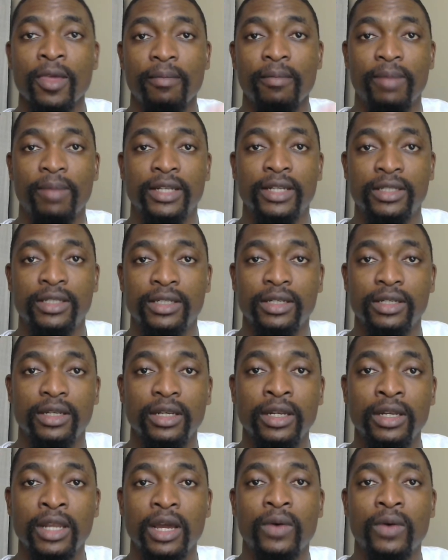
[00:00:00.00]
But
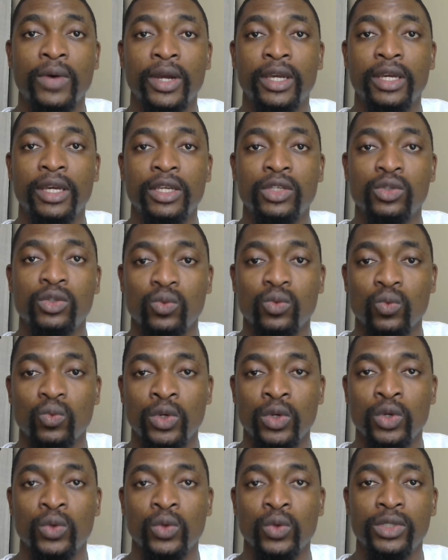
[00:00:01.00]
in our case, we
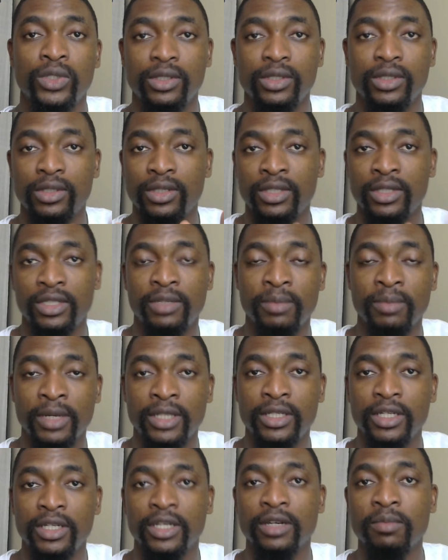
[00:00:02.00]
use
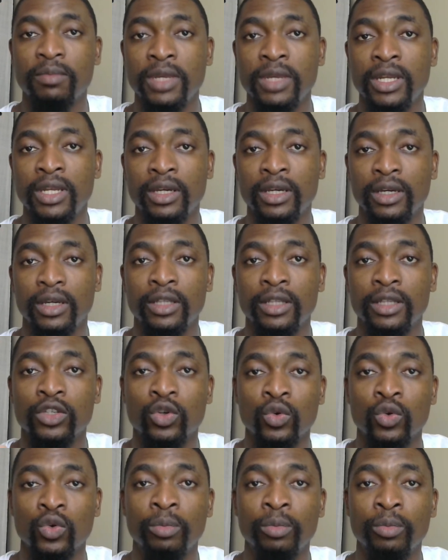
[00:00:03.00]
systematic, meaning it's
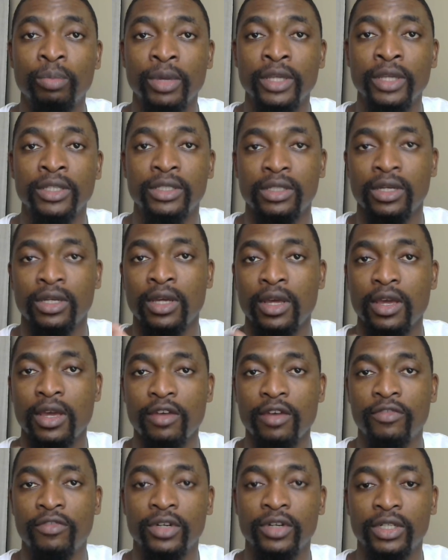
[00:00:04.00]
rule-based.
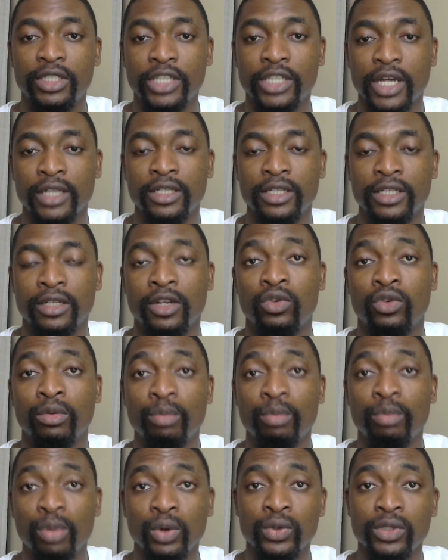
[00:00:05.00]
Every chart that you
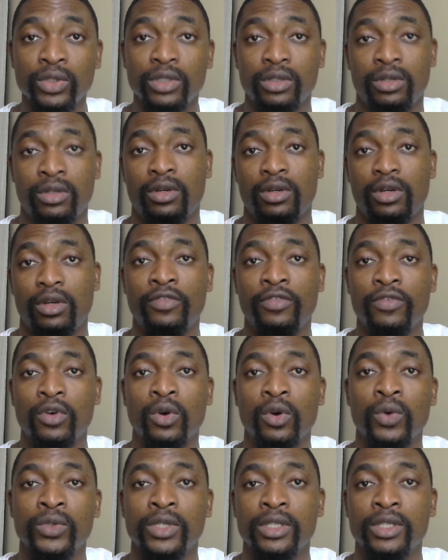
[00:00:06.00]
post, it
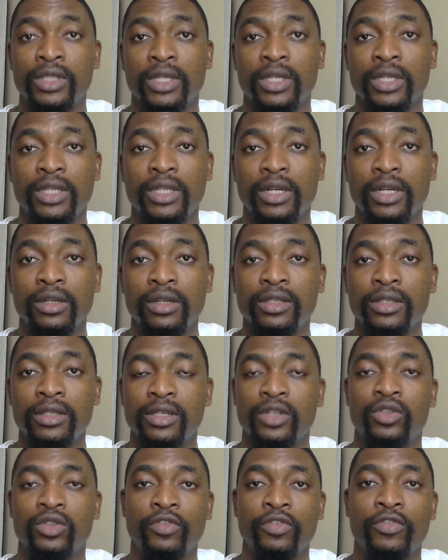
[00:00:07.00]
follows a certain
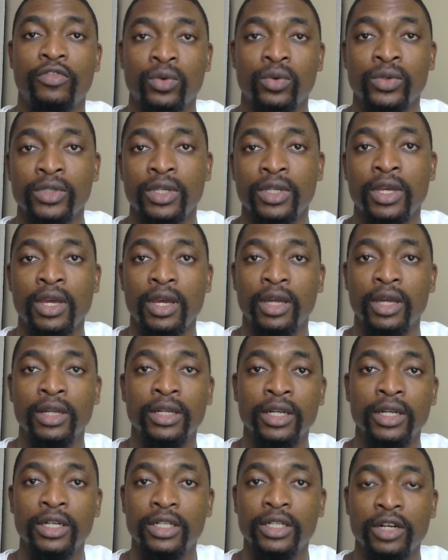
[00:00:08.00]
set of rules. And
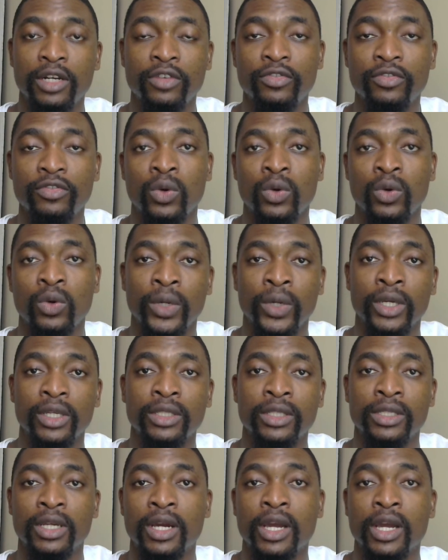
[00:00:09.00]
then trend following is
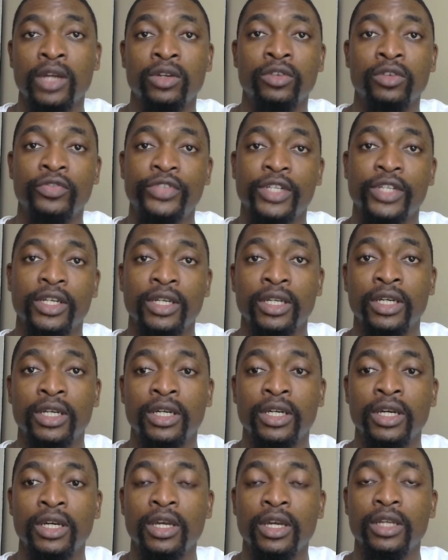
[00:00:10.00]
the kind of technique
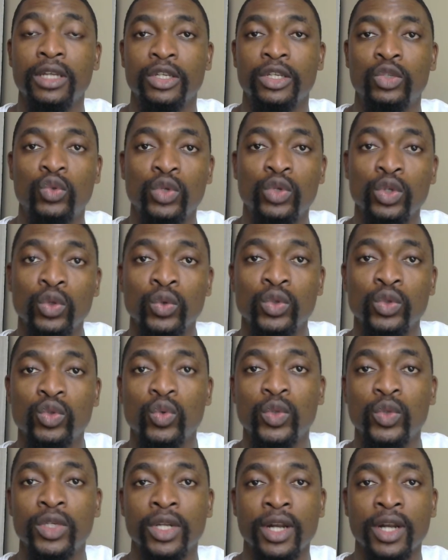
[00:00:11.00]
that we use to
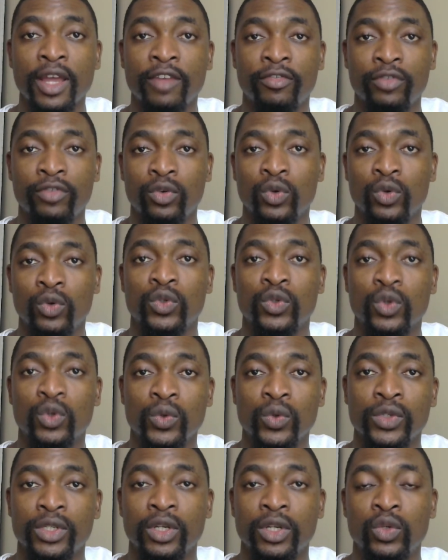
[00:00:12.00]
derive those
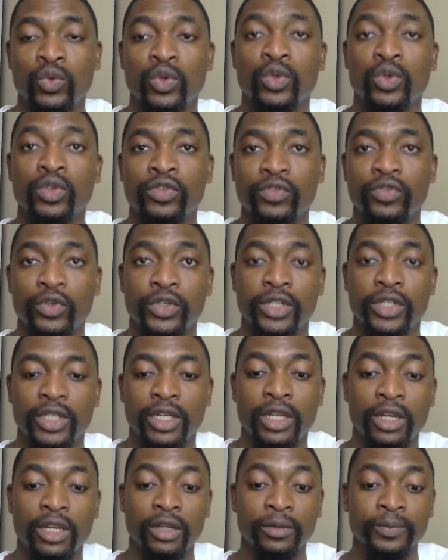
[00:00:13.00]
rules that we use for
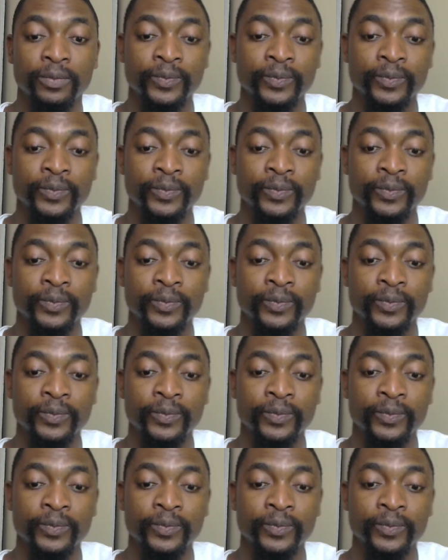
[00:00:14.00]
trading.